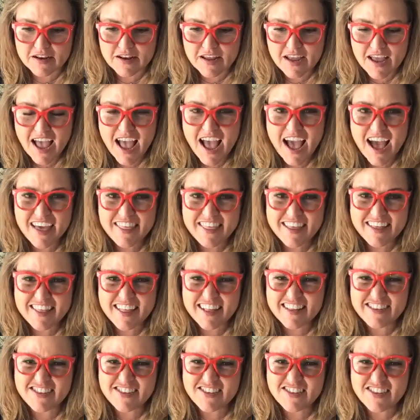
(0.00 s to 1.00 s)
And I
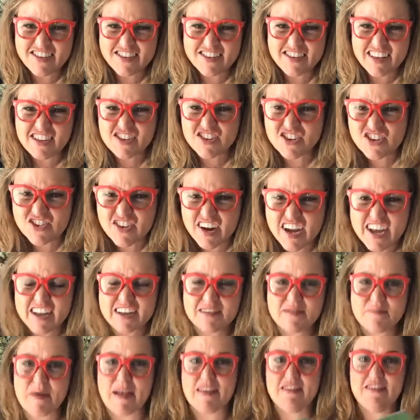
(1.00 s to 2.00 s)
think that's just such a
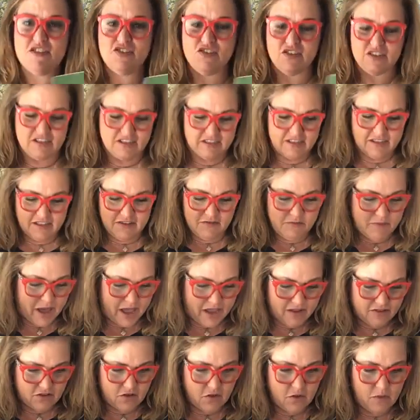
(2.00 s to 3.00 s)
great message to live
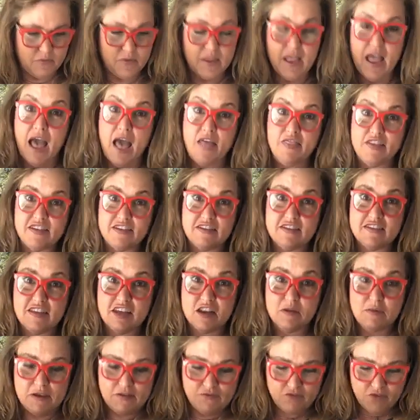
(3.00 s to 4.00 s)
by. So this
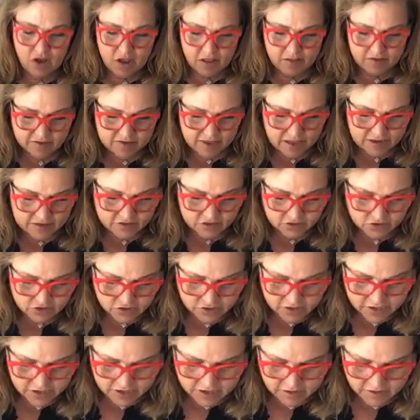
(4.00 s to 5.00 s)
is going to be front and
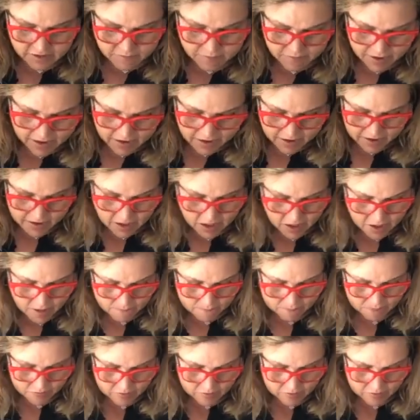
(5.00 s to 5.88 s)
center in my